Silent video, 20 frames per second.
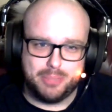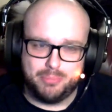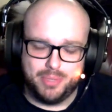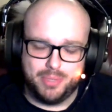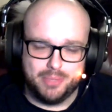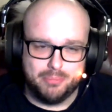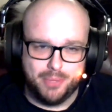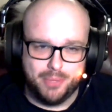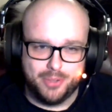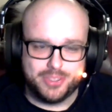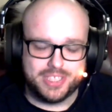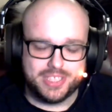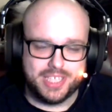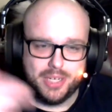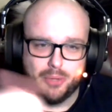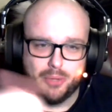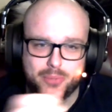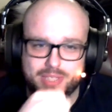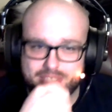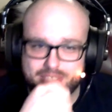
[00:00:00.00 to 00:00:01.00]
but mostly
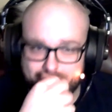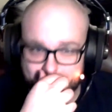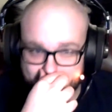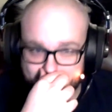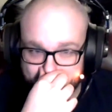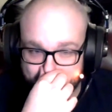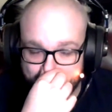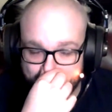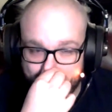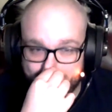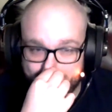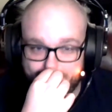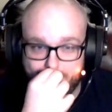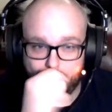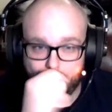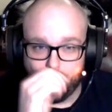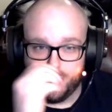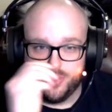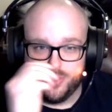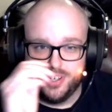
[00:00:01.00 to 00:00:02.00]
I'll be talking about
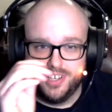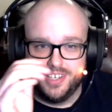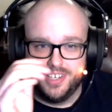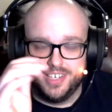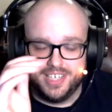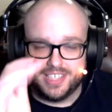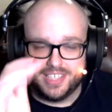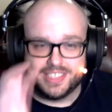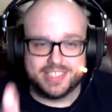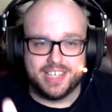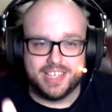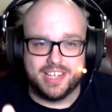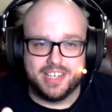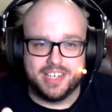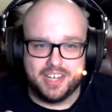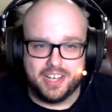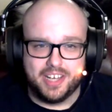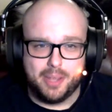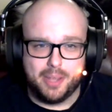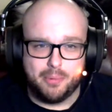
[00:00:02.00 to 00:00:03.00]
how excited
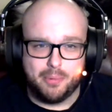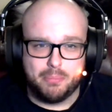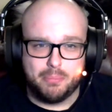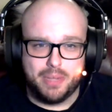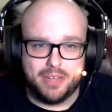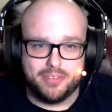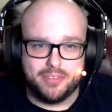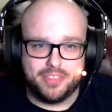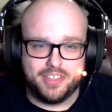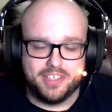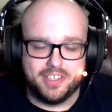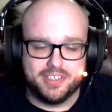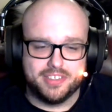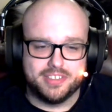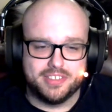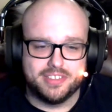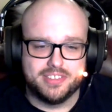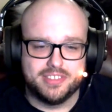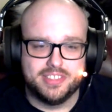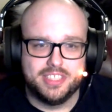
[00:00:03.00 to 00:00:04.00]
I am about
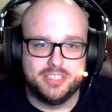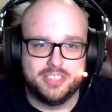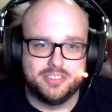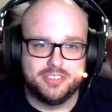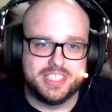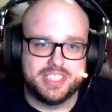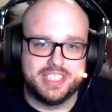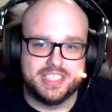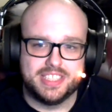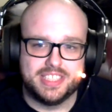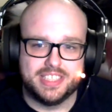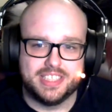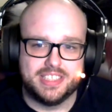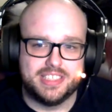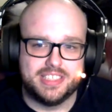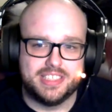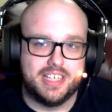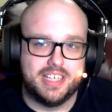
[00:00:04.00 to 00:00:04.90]
the new season,